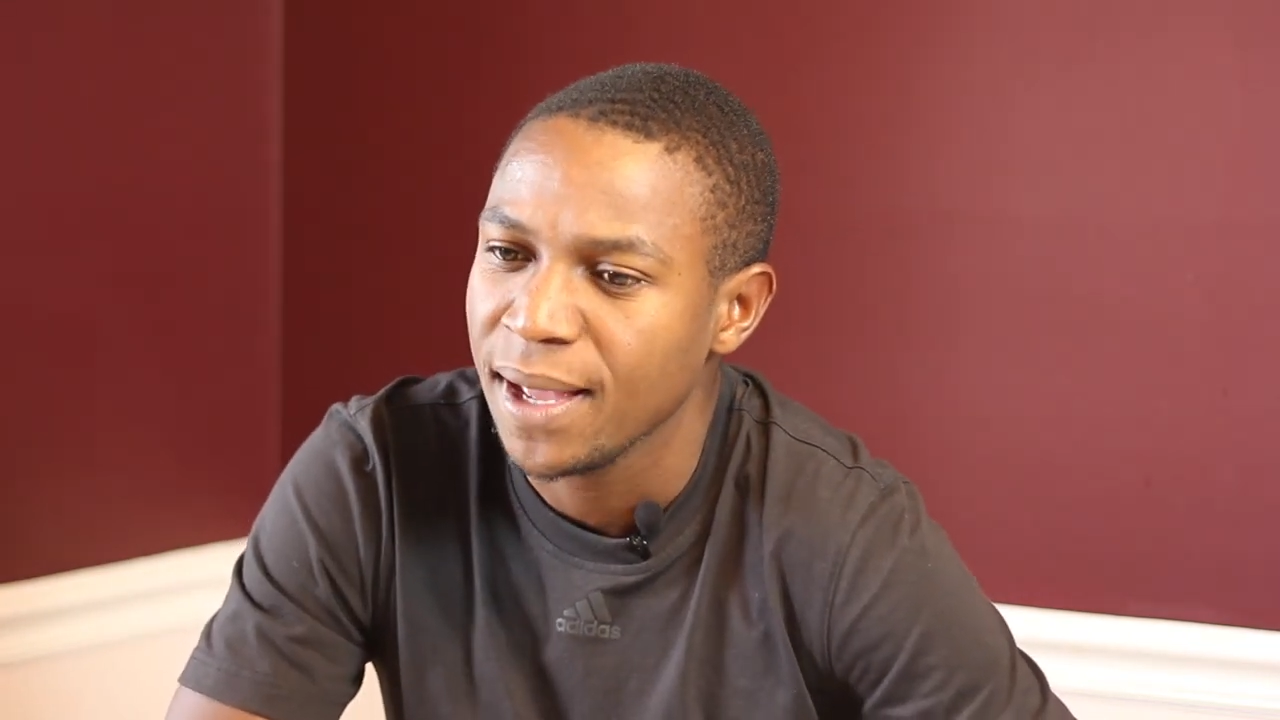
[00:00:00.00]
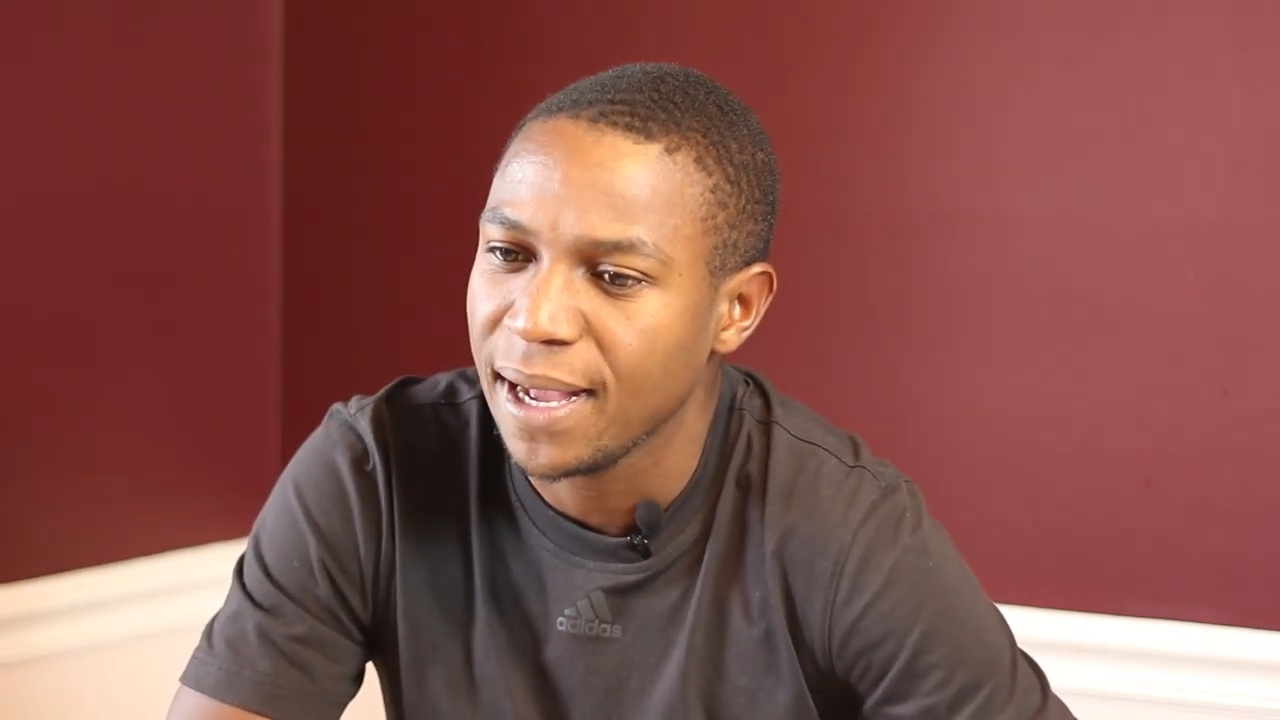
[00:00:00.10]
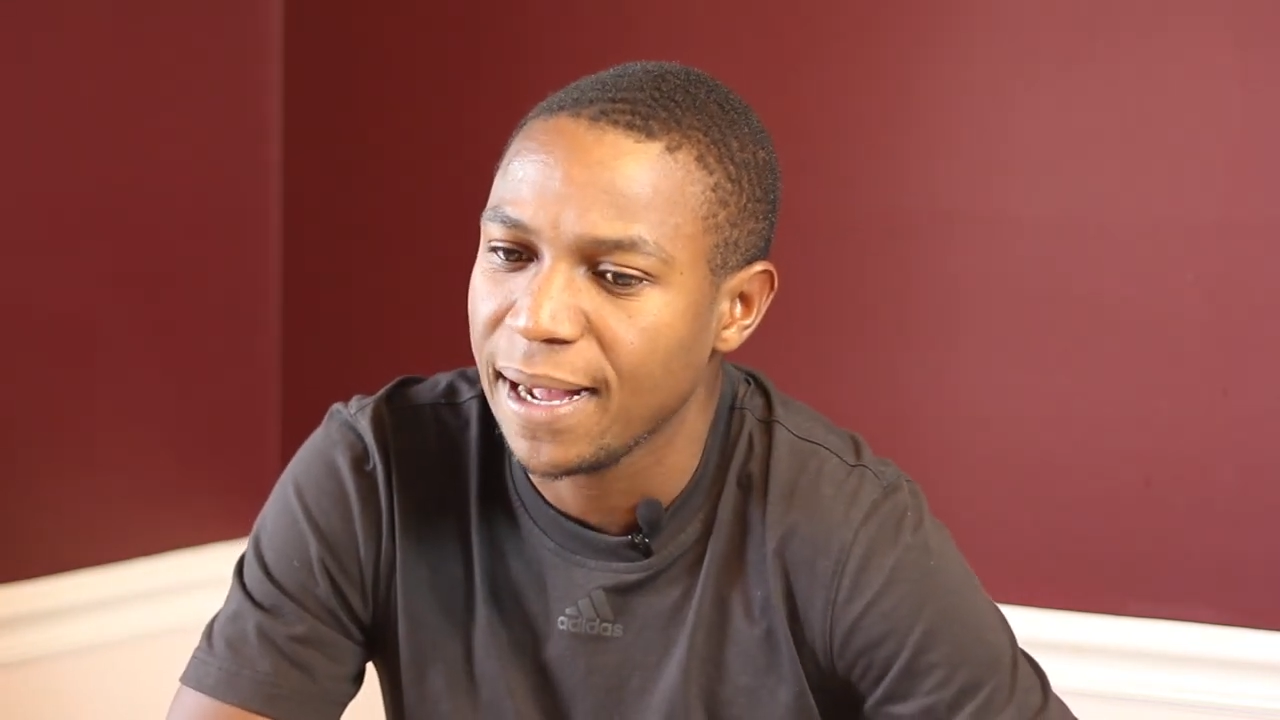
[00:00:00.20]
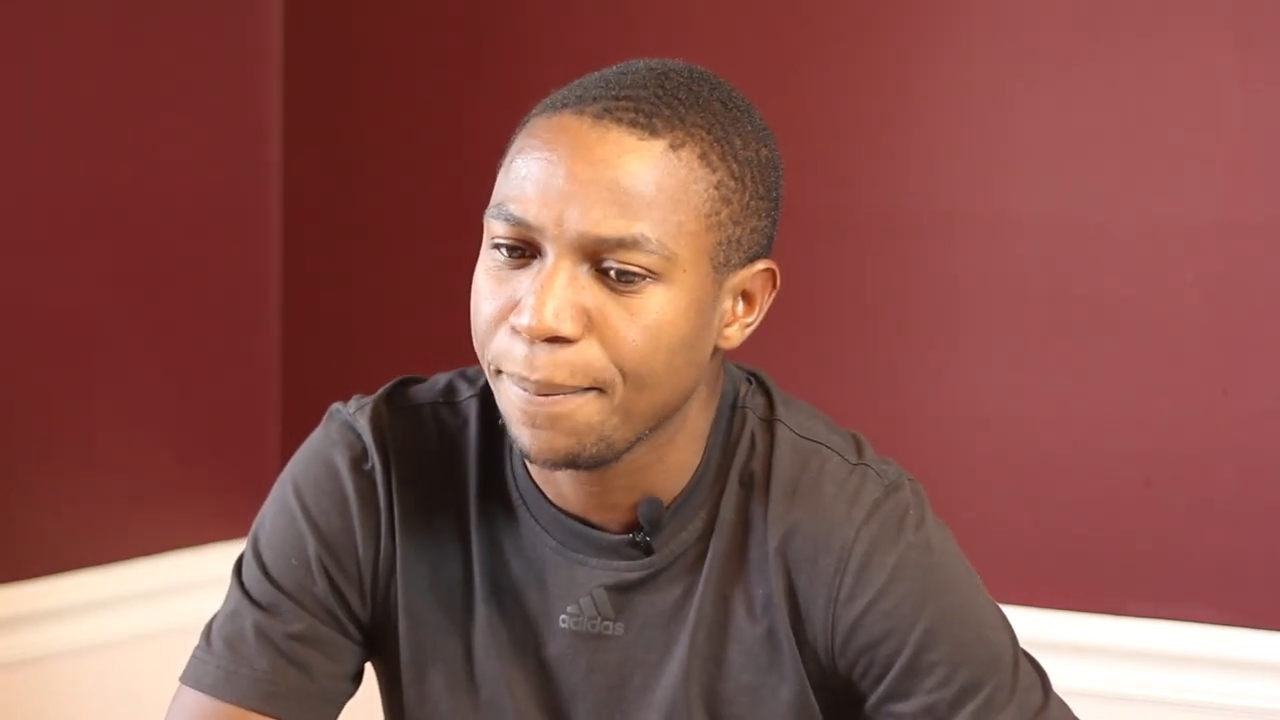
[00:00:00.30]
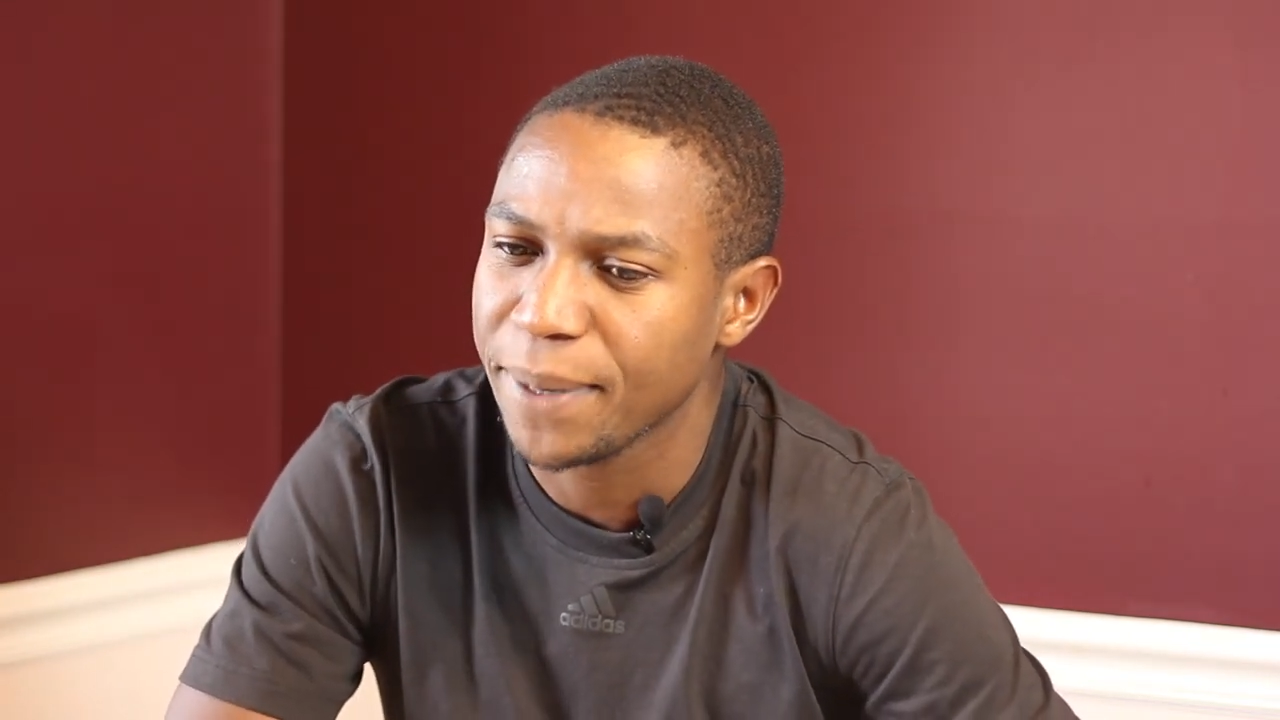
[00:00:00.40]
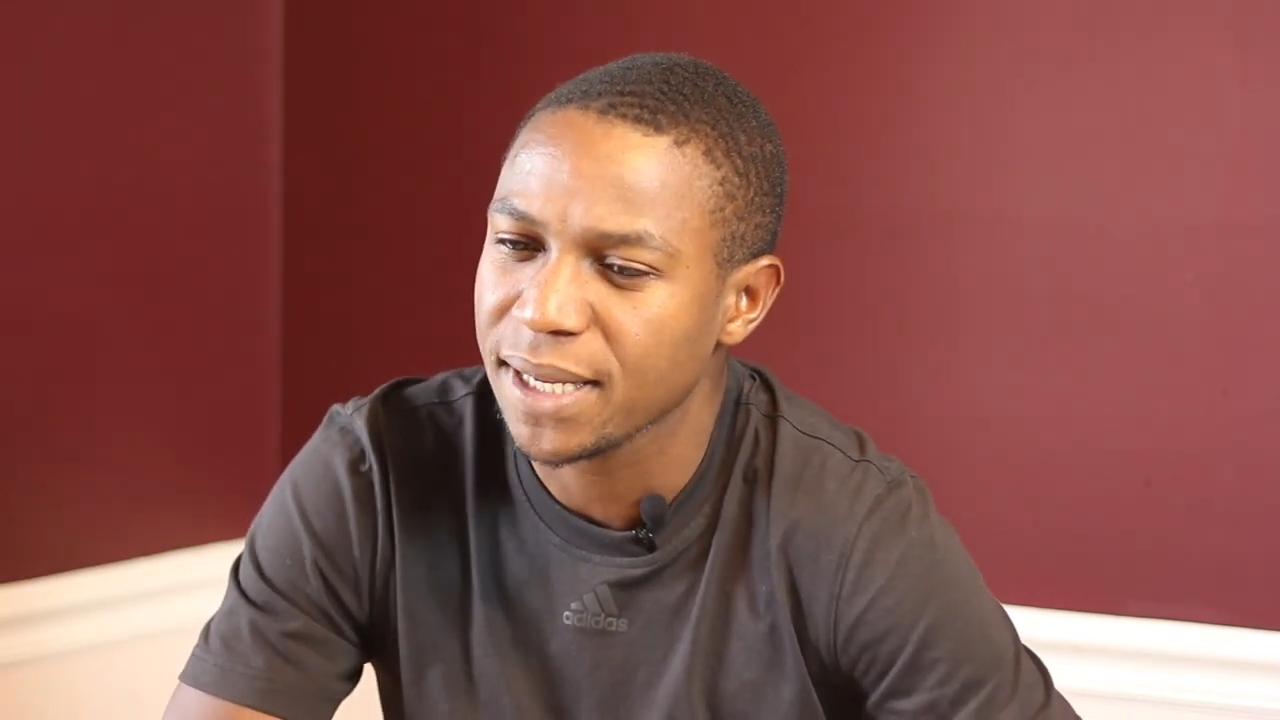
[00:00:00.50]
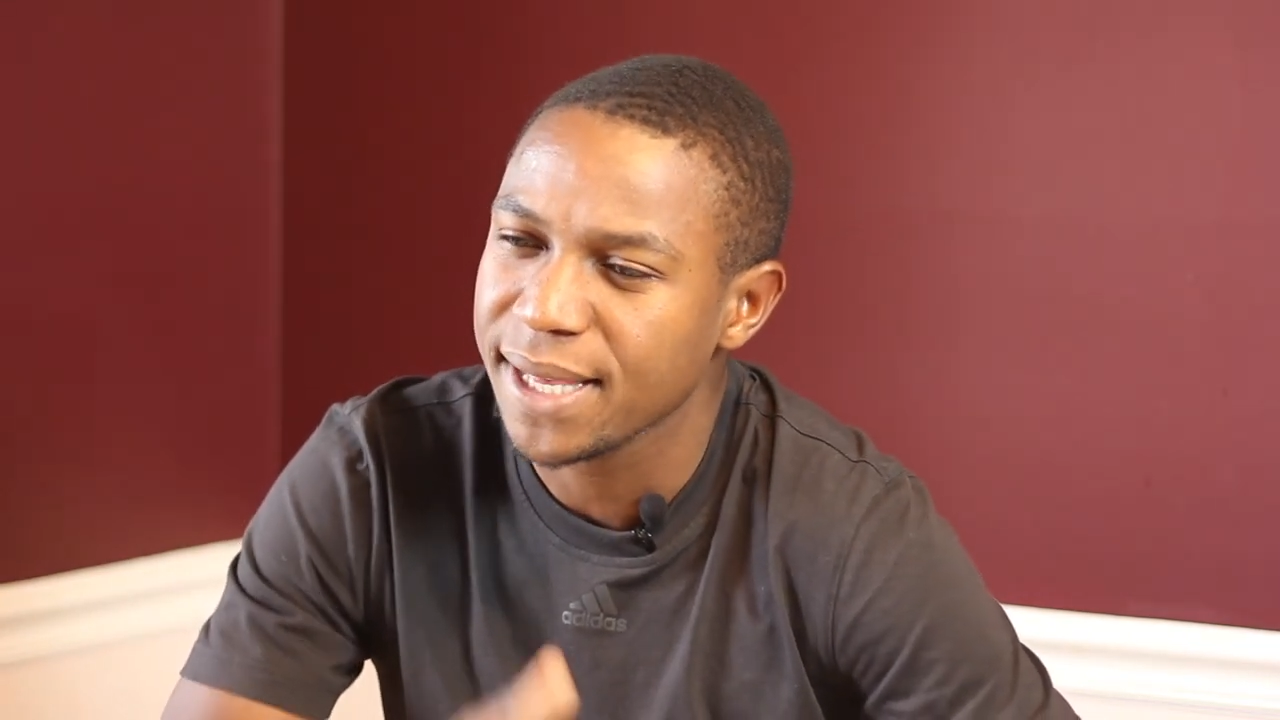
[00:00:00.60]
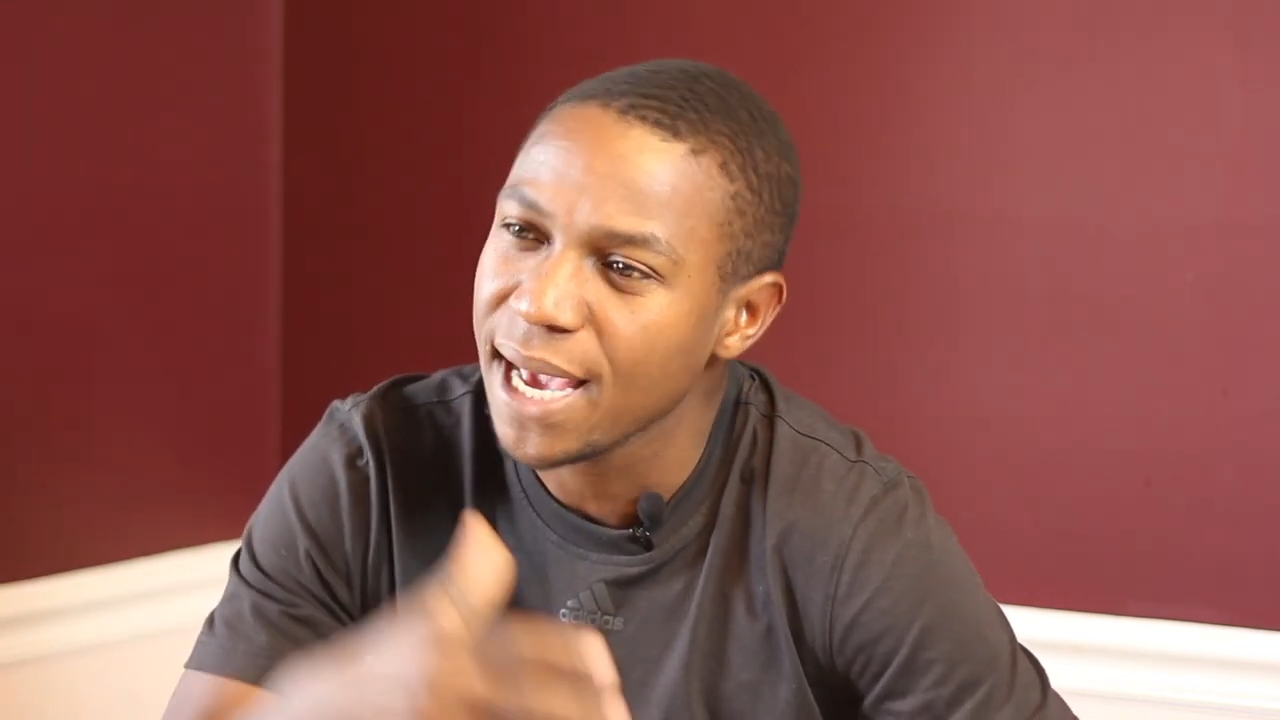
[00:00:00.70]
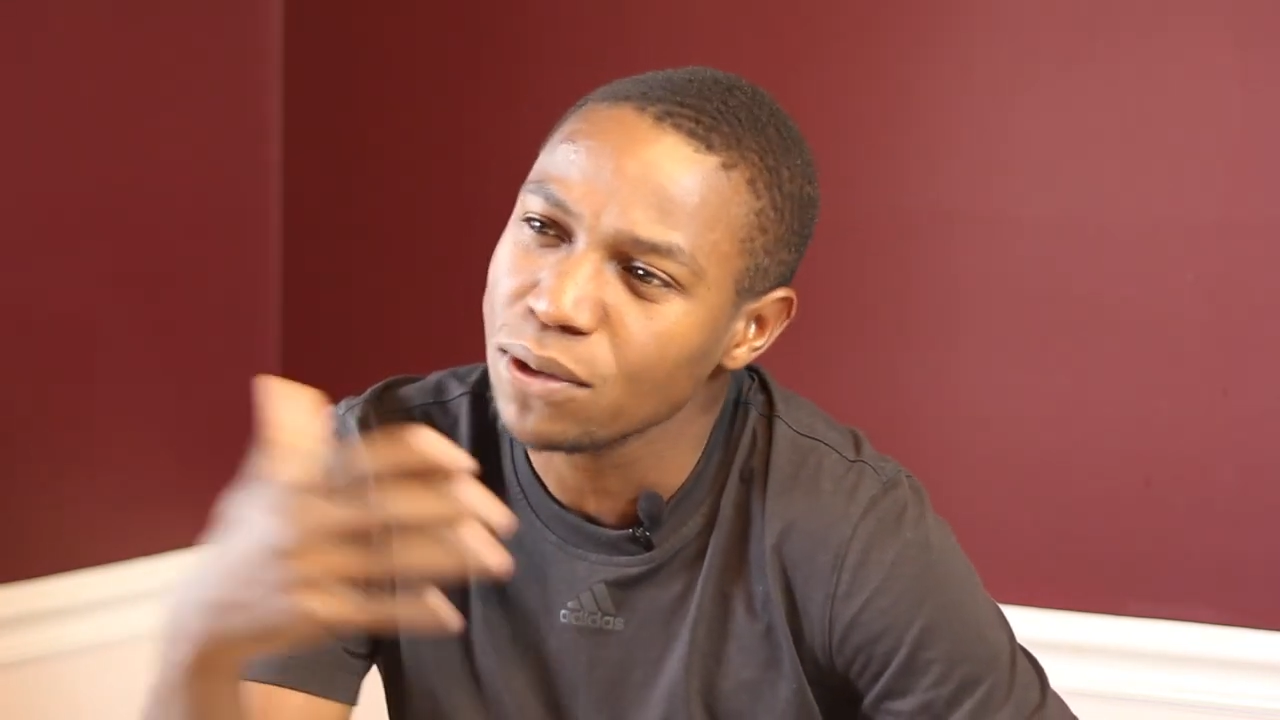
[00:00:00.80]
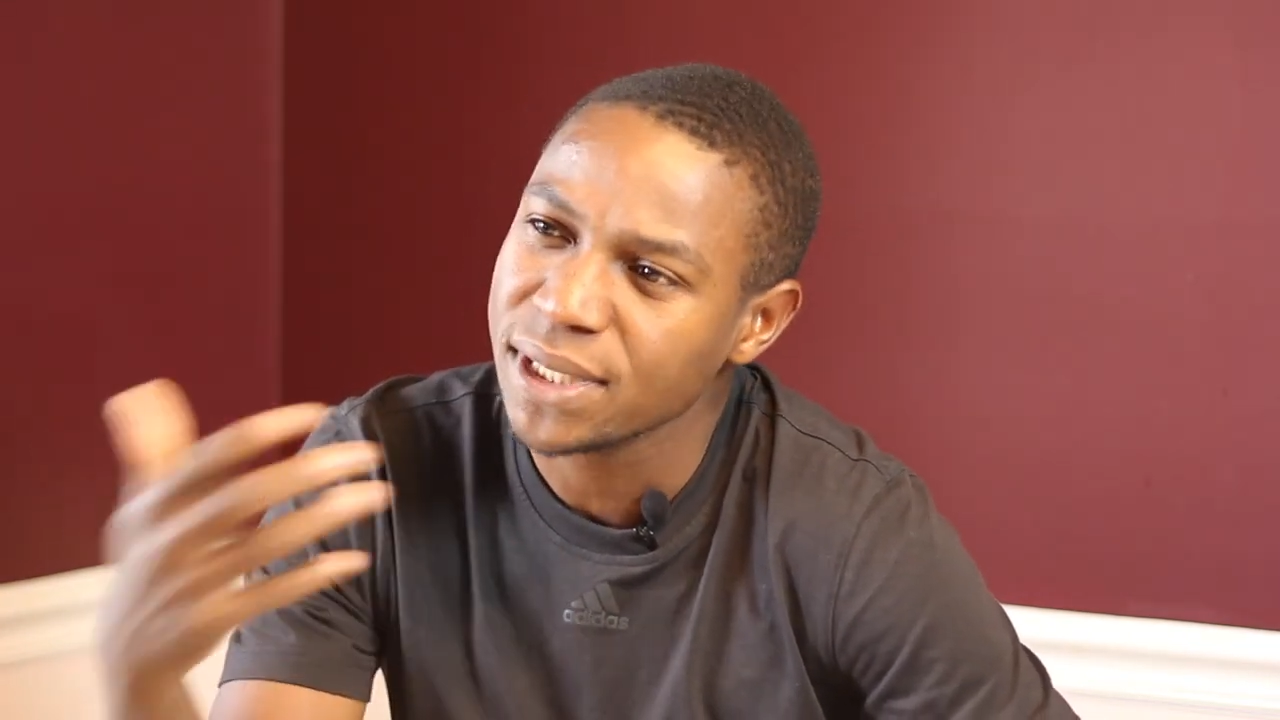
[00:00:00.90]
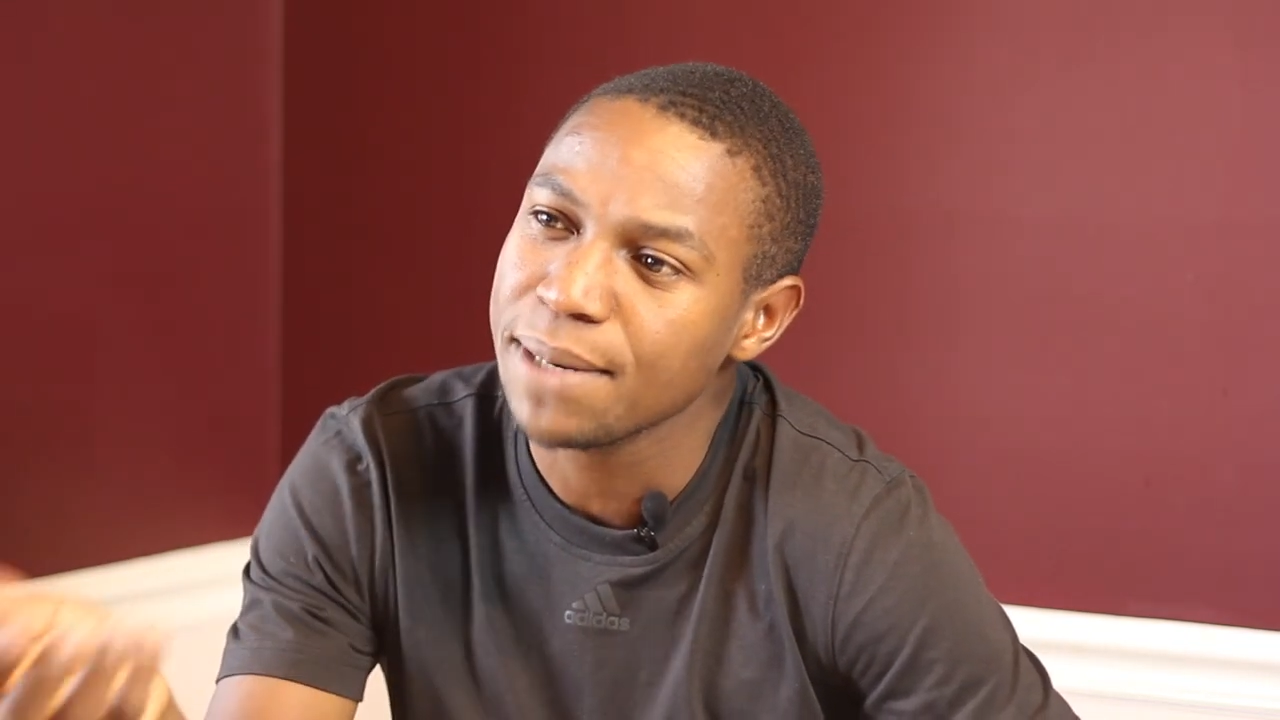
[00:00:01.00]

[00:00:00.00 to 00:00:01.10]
But girls